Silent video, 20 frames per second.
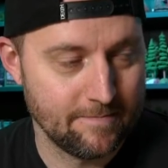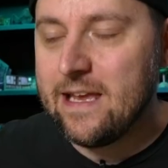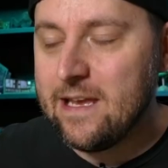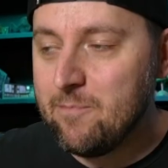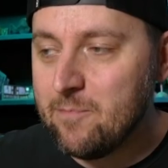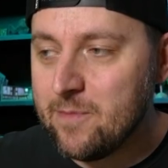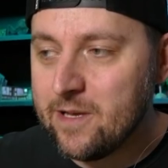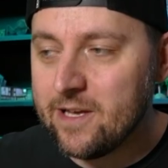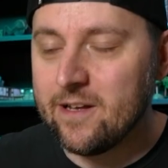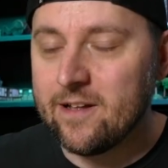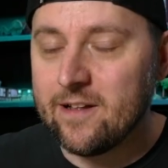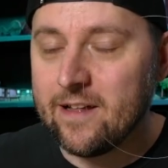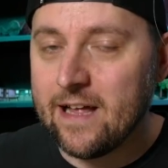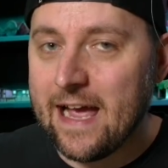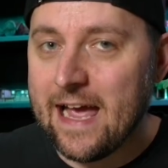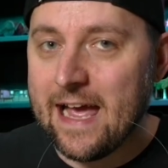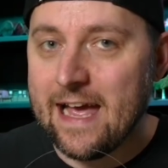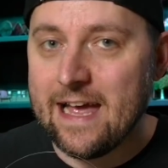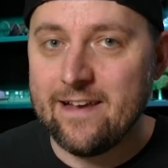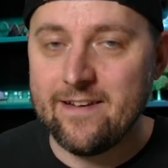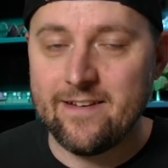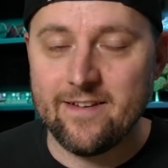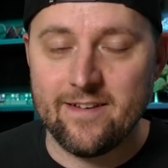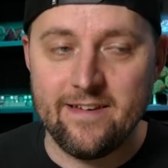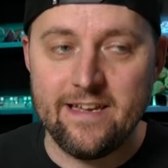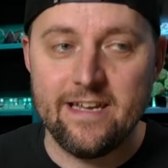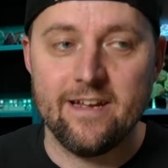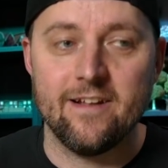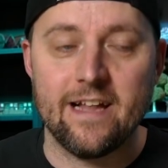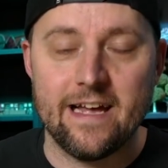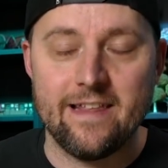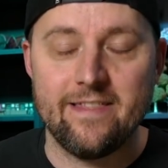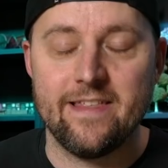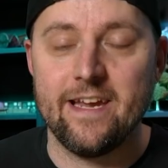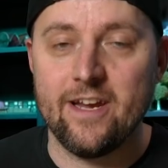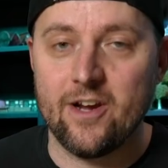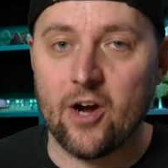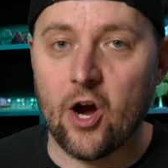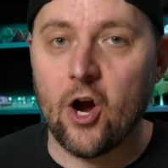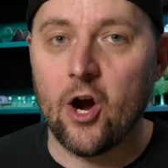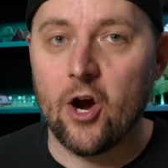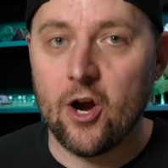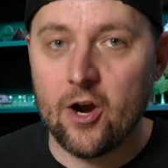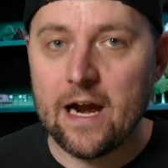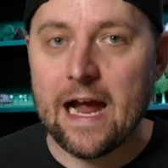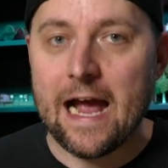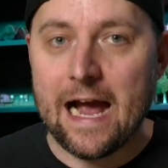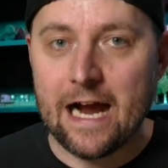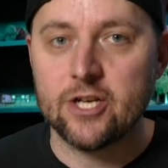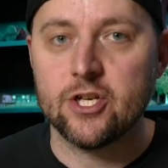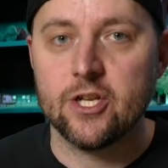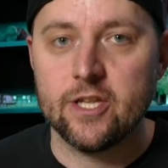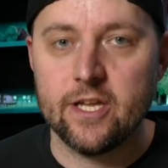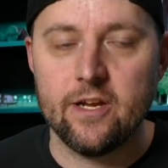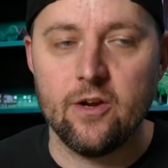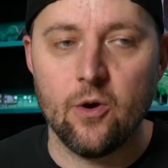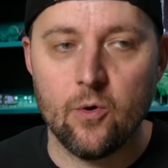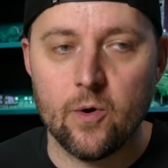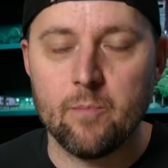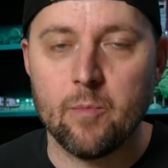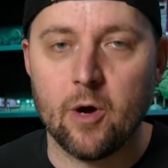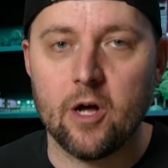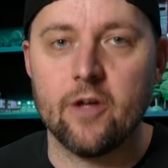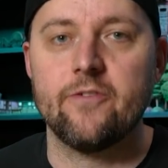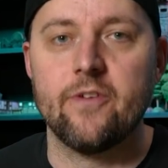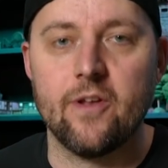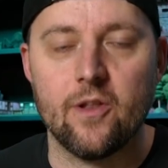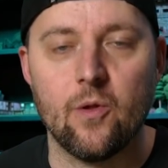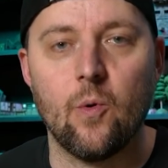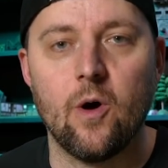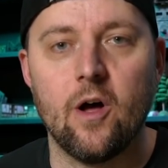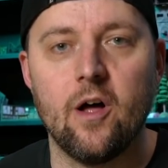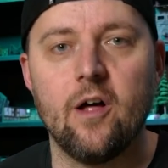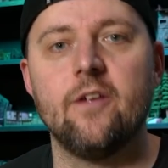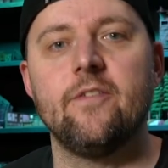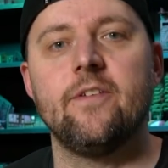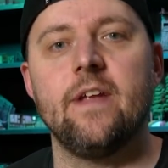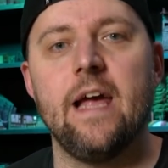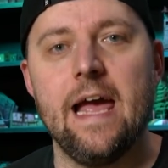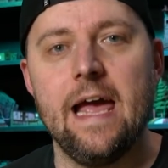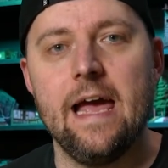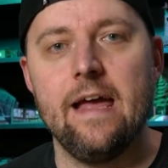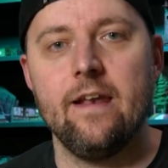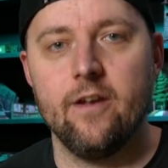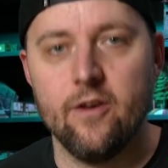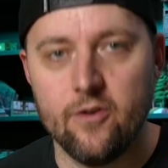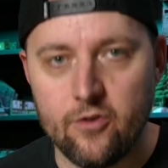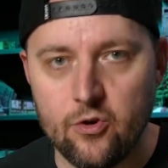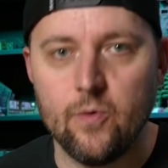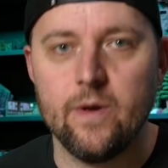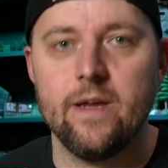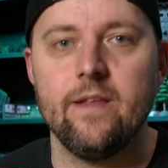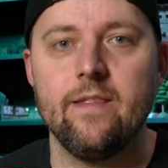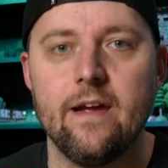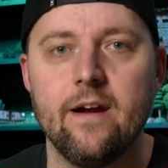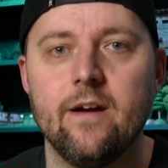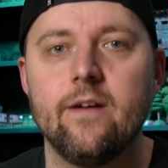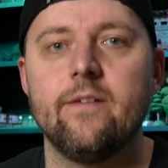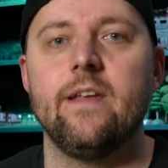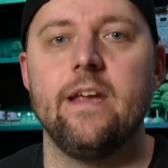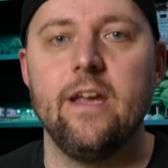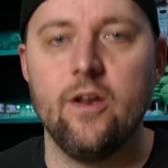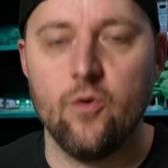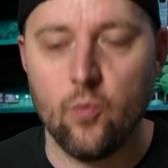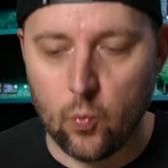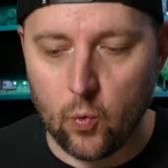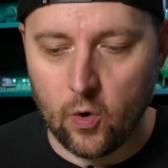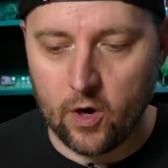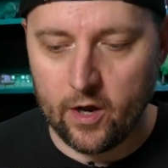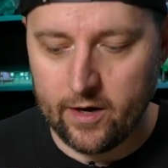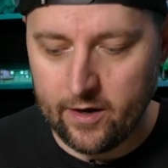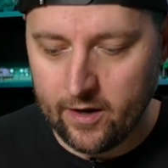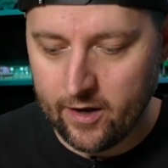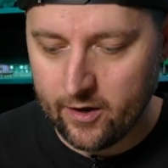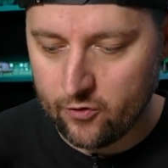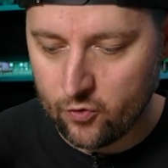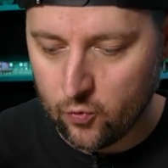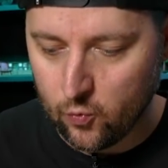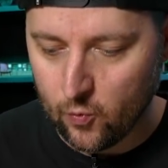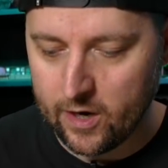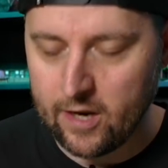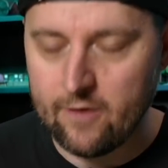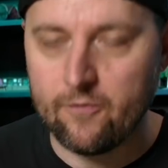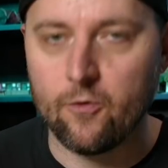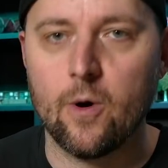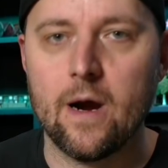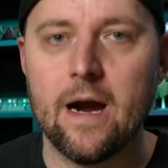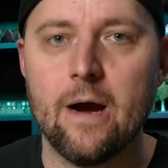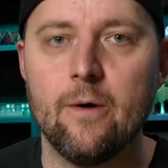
Emil and Neil, I think, are actually going balls to the walls and doing theirs in one 24